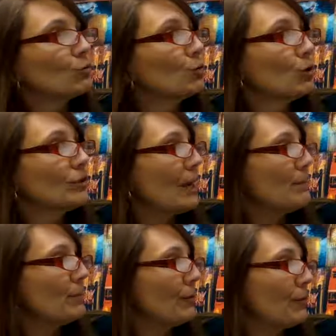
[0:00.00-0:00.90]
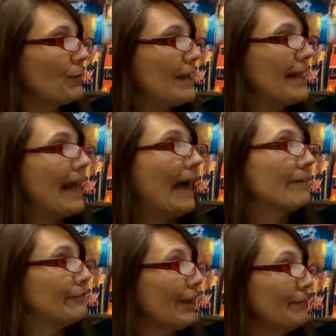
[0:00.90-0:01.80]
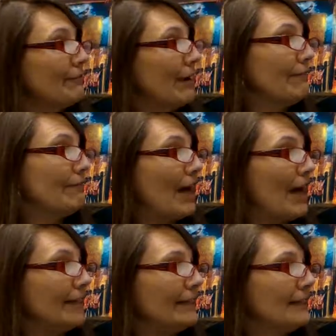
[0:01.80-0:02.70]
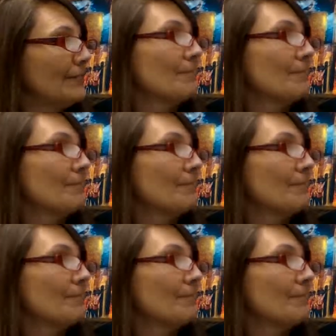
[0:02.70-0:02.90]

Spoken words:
Rule number 3, have fun, fun, fun.